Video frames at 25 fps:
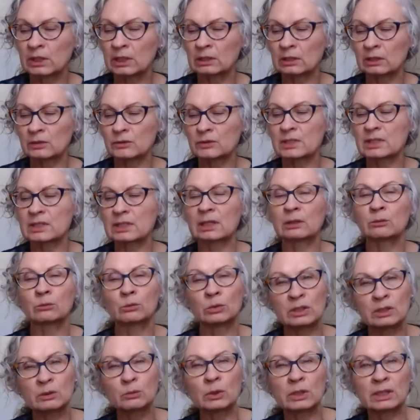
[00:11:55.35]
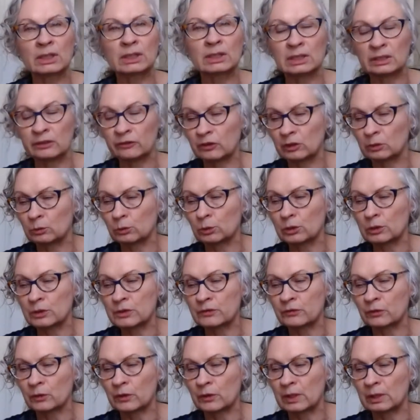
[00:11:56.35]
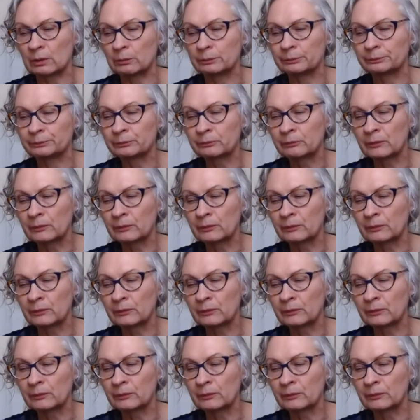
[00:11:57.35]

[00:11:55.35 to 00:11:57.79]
can understand really what it is that works for them.